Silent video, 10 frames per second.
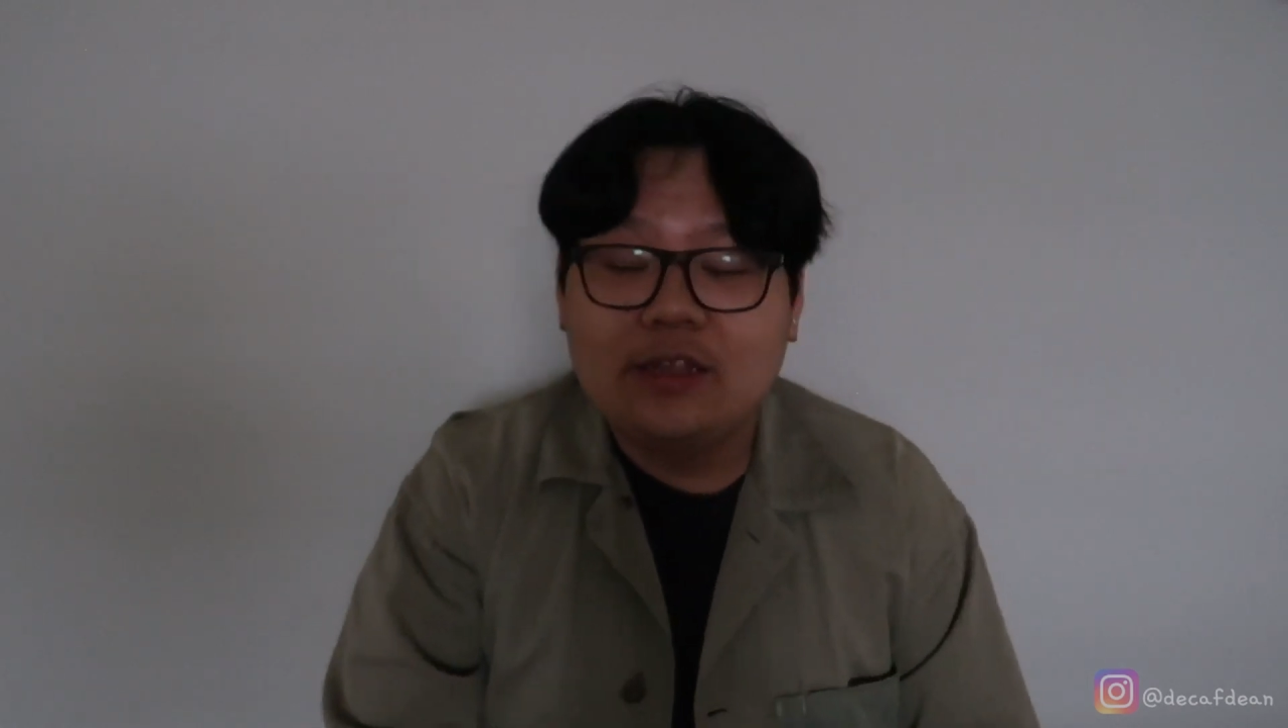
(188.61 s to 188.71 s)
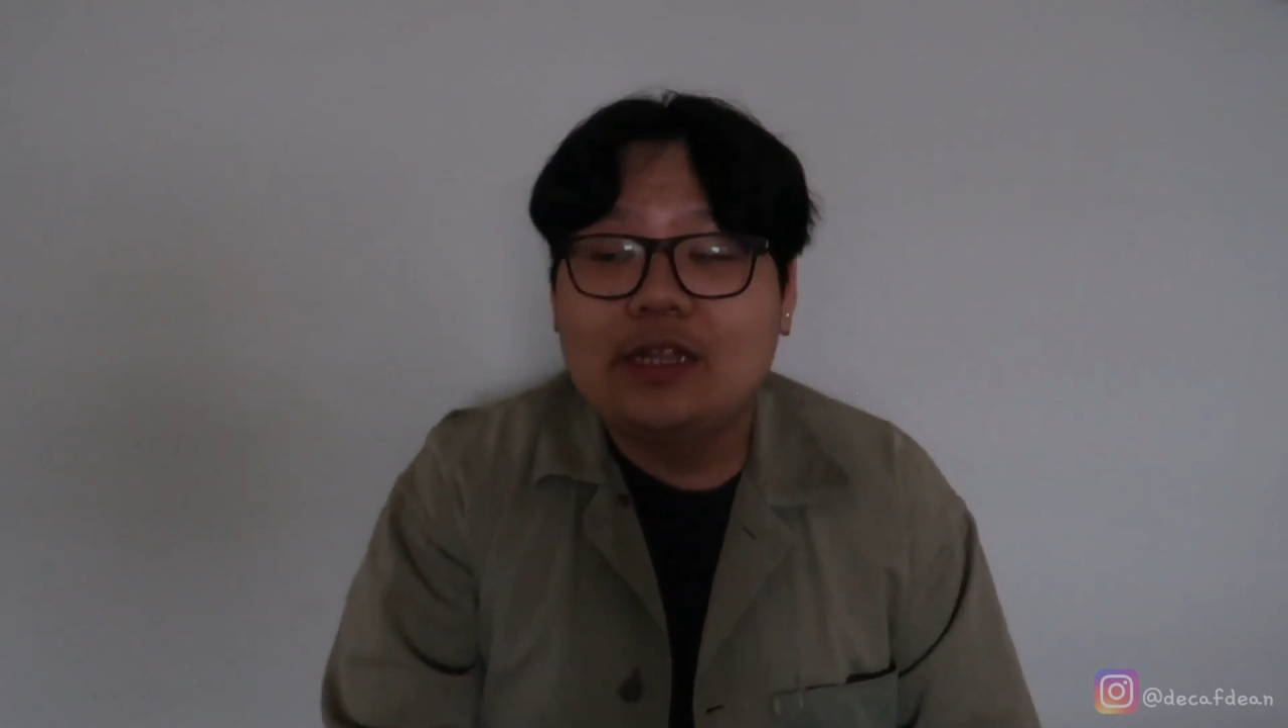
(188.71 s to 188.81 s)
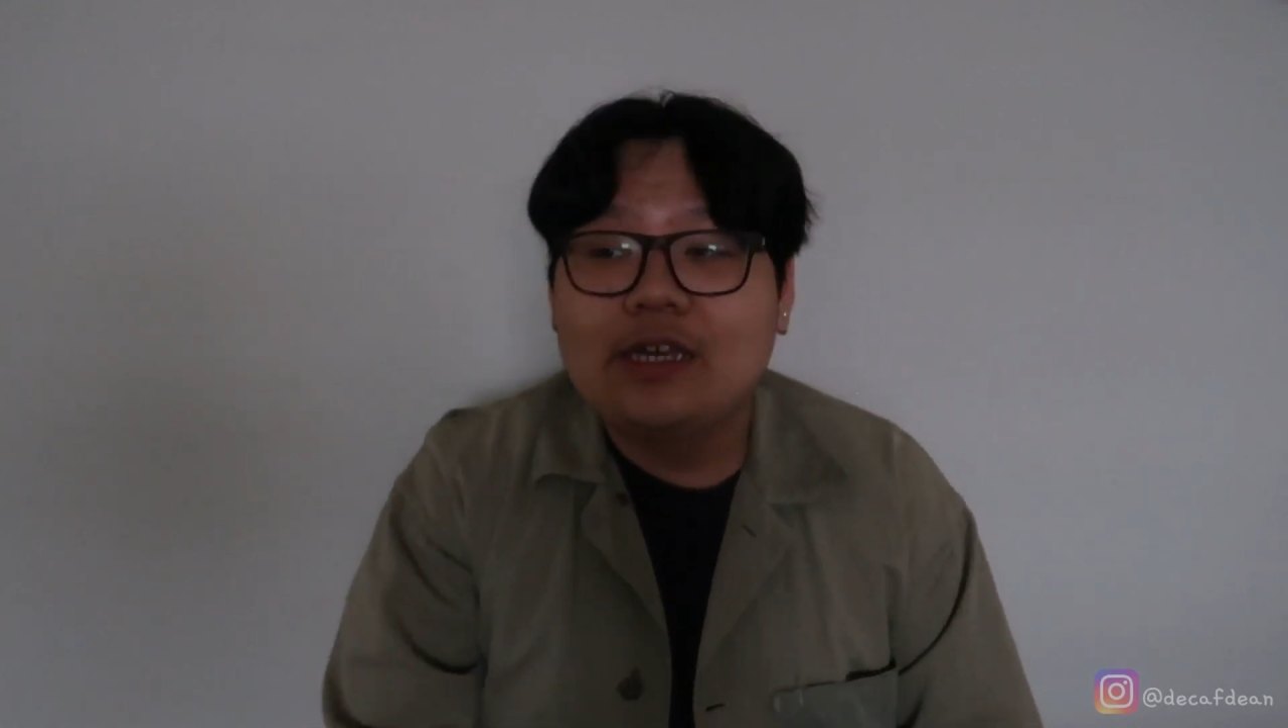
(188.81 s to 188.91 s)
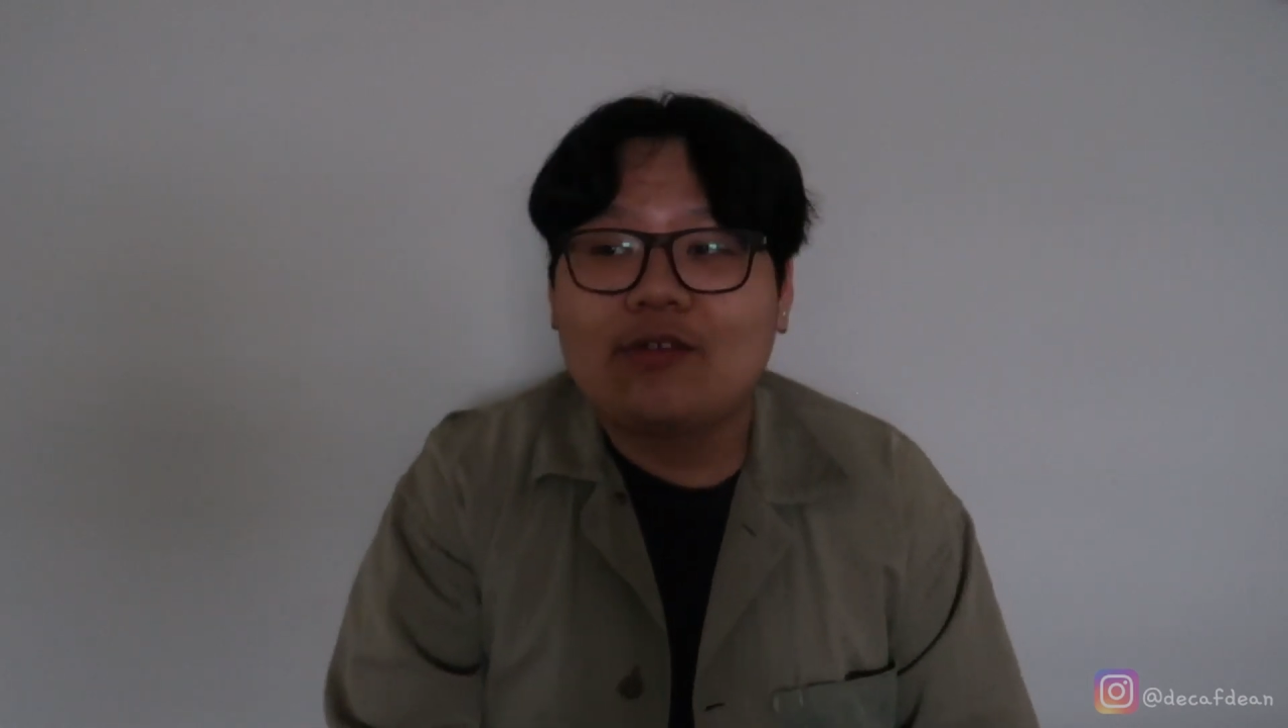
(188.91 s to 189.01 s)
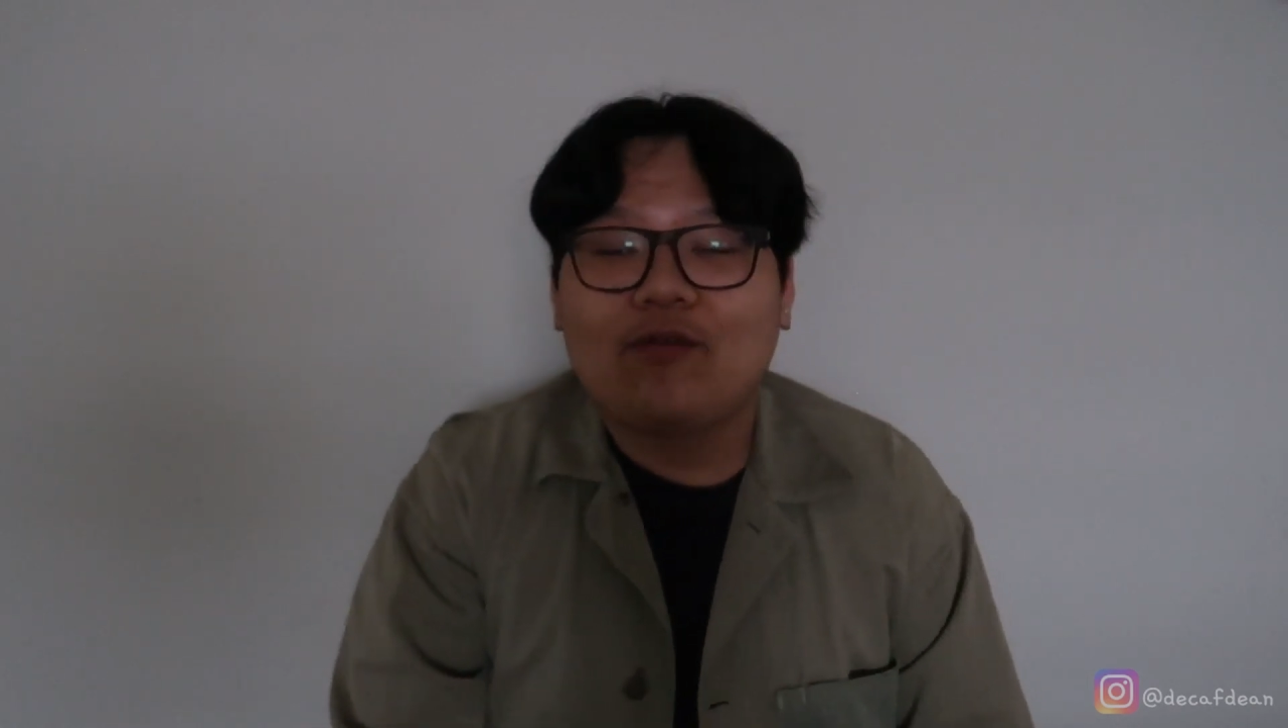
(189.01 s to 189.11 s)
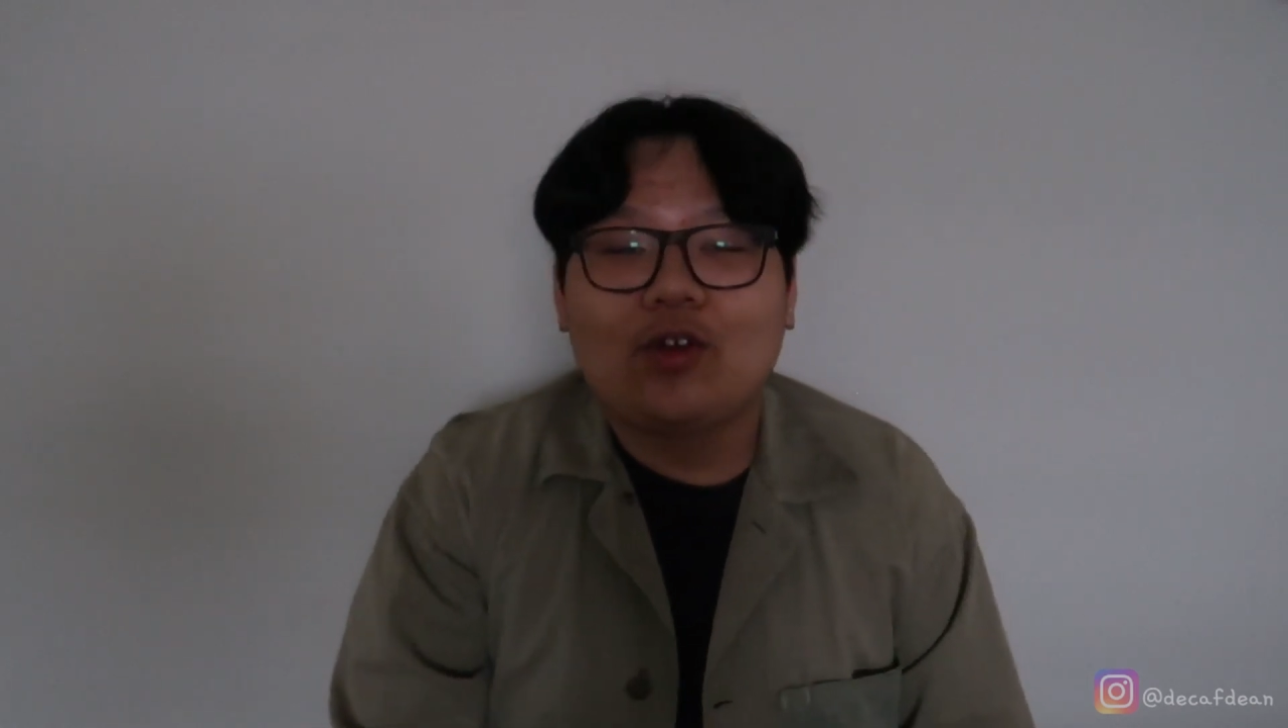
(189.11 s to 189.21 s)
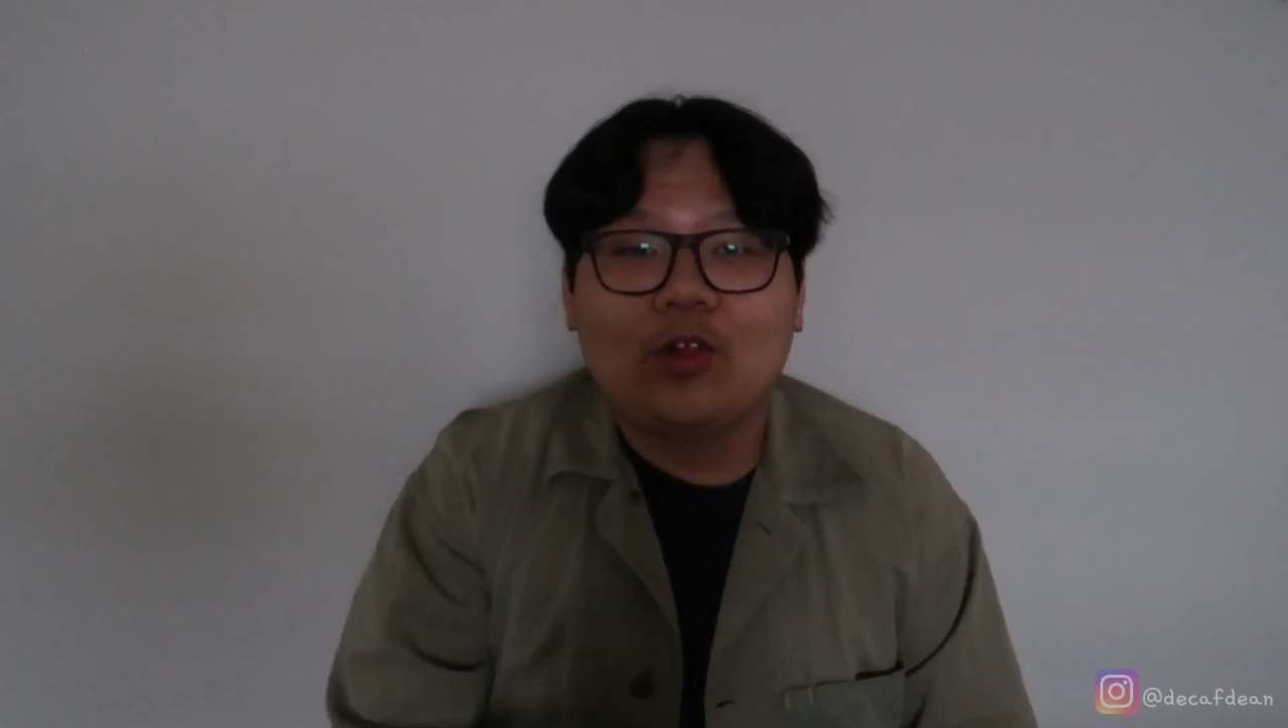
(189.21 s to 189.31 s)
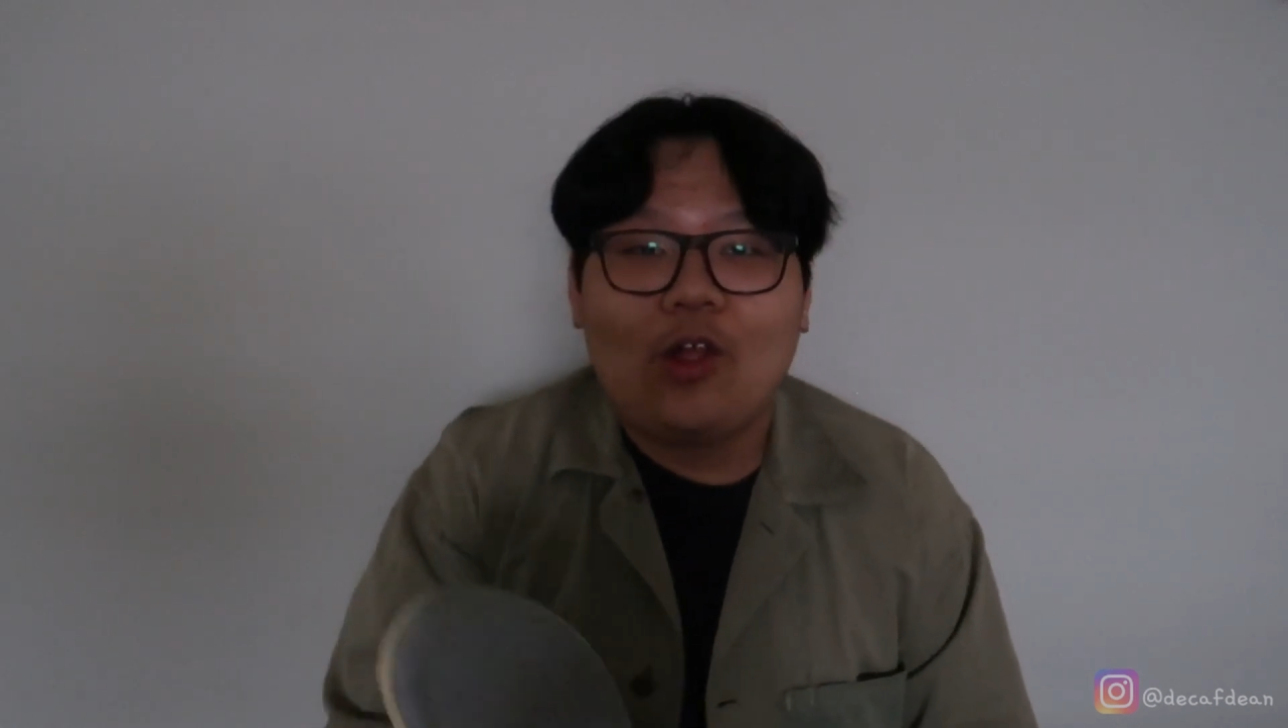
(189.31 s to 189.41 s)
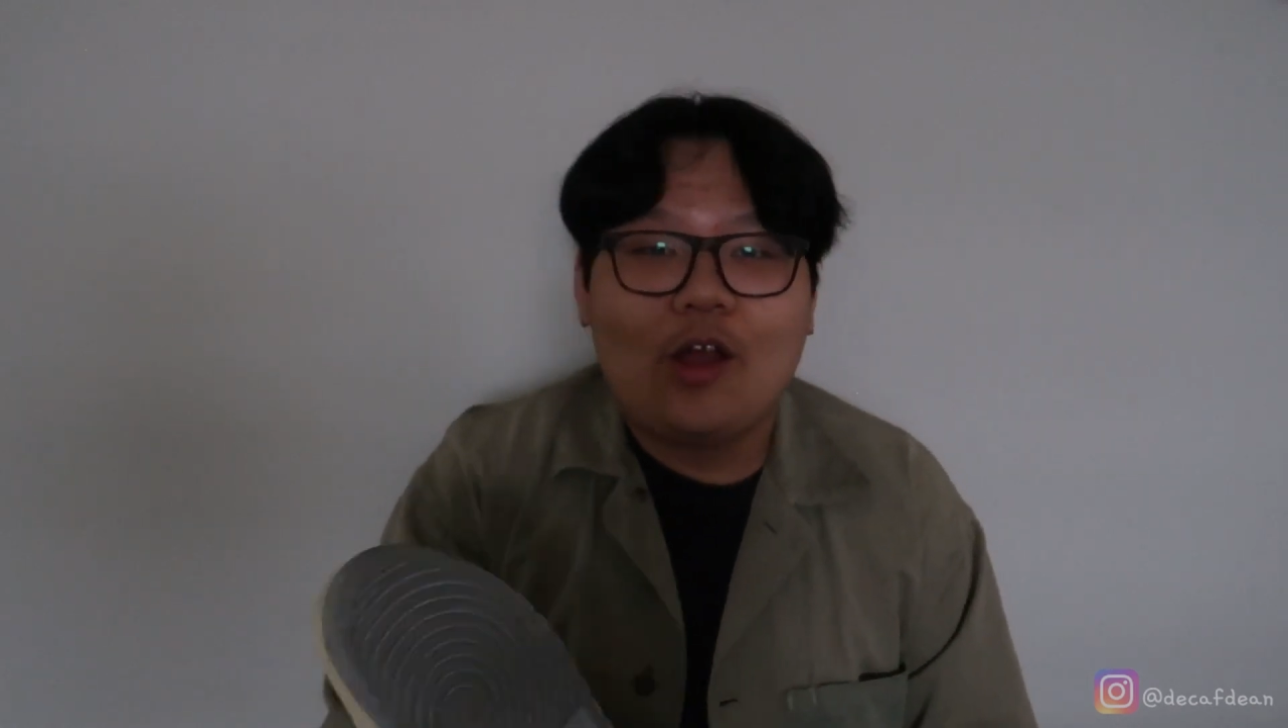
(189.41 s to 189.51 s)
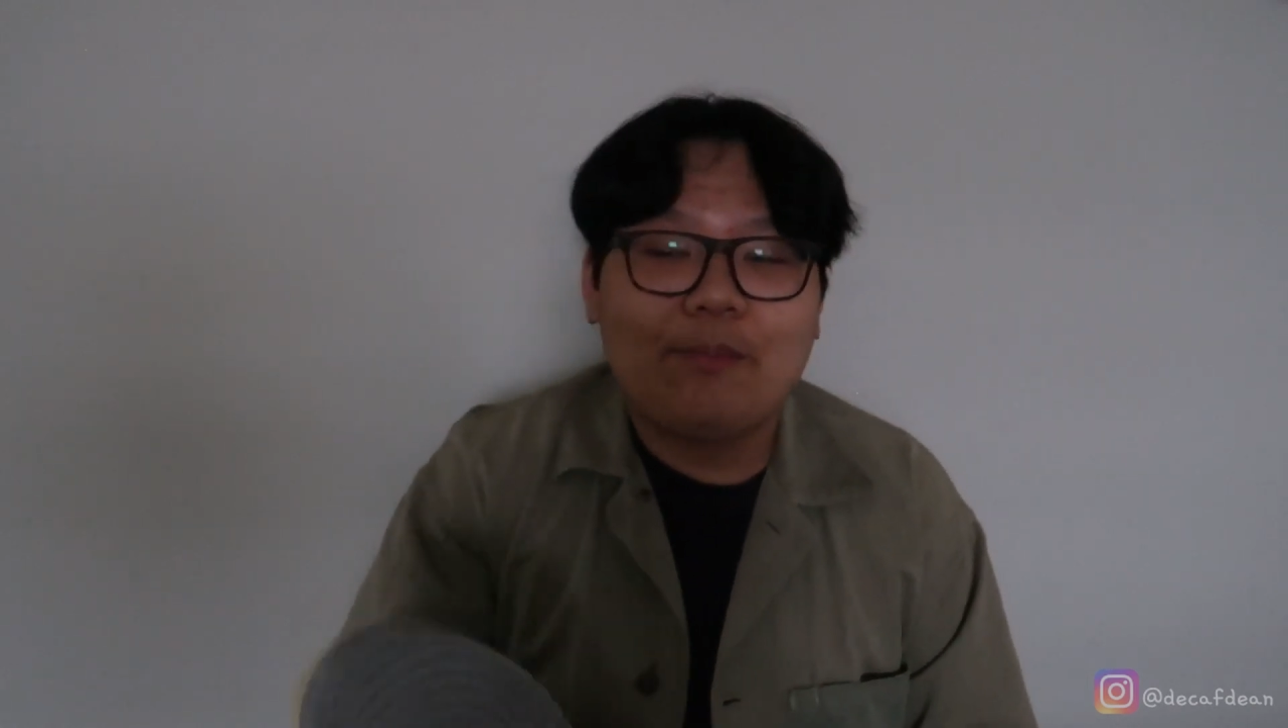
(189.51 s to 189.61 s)
this for
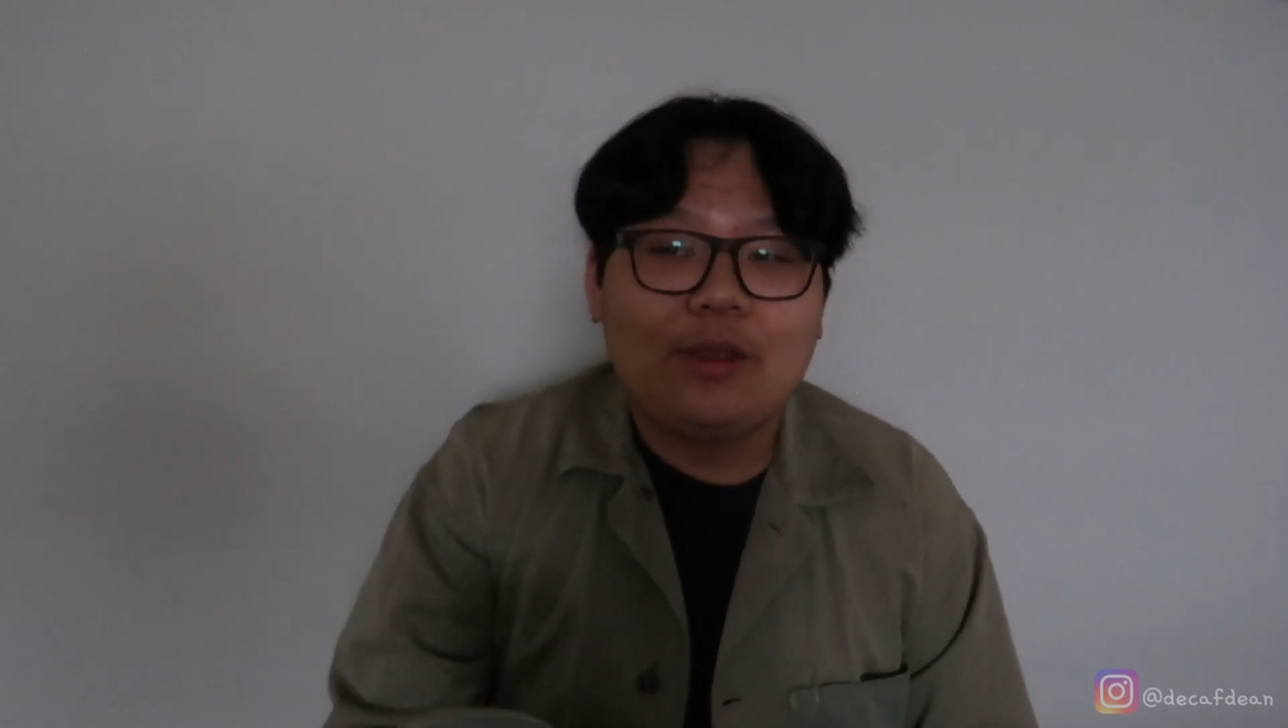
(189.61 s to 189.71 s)
long